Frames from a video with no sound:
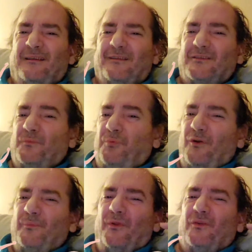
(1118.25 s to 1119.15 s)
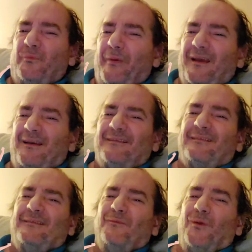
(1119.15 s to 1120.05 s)
Because the Pope knows
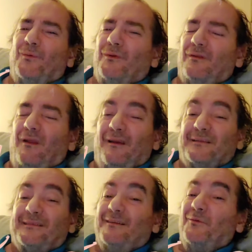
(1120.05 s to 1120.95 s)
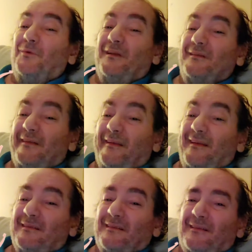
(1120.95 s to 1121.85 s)
best when we're lost in the wilderness.